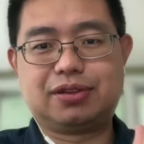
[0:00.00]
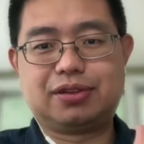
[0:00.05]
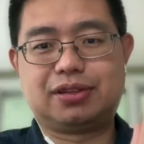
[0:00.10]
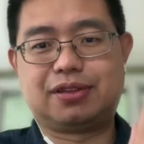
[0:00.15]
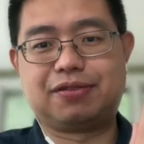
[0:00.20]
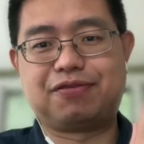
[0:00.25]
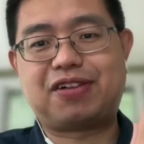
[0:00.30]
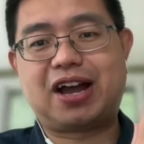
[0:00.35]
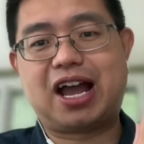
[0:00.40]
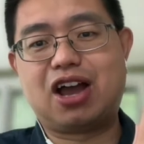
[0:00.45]

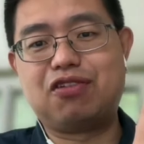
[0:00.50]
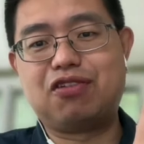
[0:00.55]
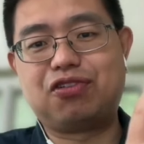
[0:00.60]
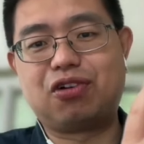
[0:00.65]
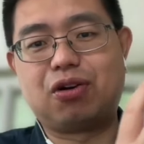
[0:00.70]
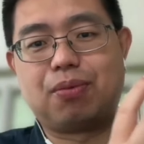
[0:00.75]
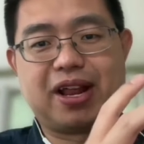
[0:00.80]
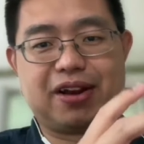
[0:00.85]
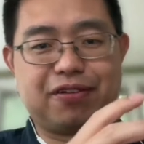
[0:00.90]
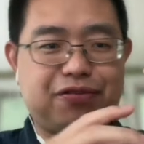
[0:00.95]
the file
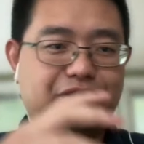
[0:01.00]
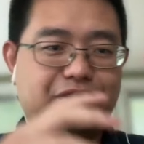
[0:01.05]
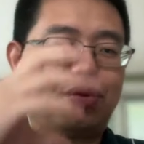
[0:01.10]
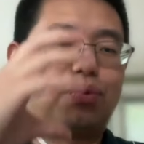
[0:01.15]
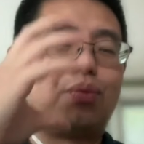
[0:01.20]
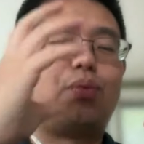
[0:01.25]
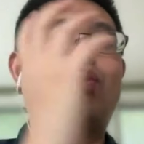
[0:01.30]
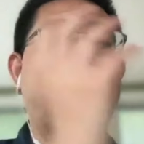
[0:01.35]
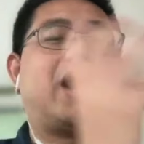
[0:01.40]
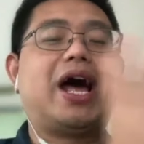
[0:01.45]
format
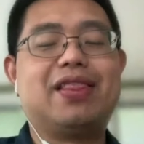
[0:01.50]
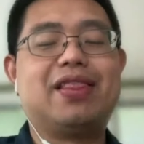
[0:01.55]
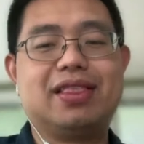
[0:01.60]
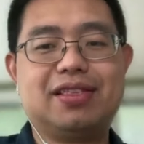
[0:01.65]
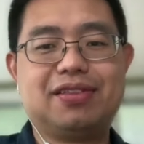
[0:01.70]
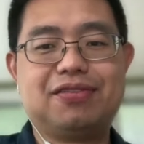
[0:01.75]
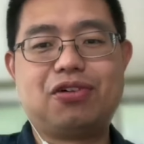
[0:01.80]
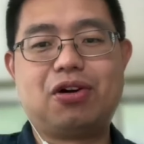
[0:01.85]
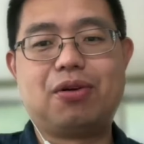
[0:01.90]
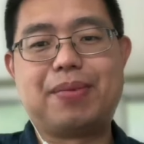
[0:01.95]
from
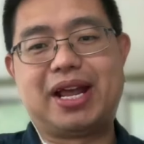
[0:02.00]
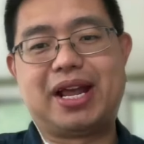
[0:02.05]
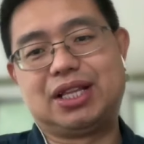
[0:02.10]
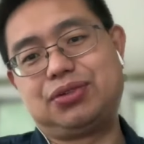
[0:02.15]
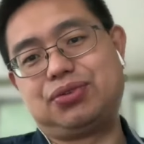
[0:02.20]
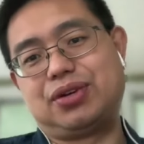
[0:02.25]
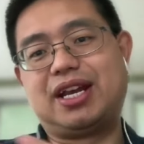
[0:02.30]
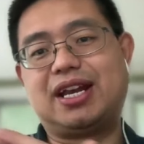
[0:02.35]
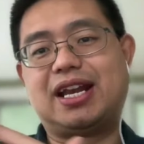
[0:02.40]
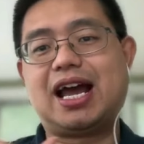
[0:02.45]
one format
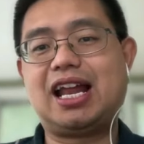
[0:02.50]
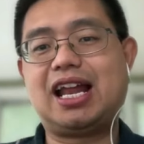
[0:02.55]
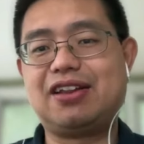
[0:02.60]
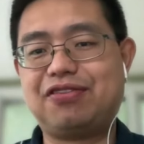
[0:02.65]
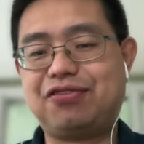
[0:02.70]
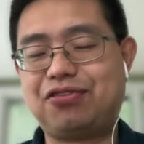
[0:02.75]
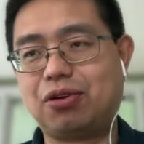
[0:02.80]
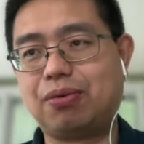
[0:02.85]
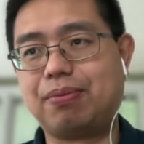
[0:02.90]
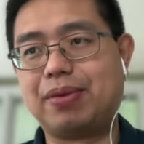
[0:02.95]
to another
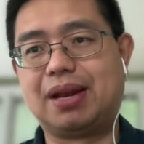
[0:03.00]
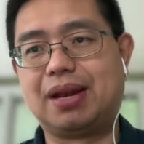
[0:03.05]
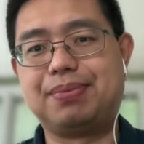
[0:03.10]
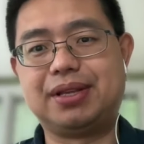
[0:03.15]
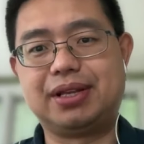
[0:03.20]
format,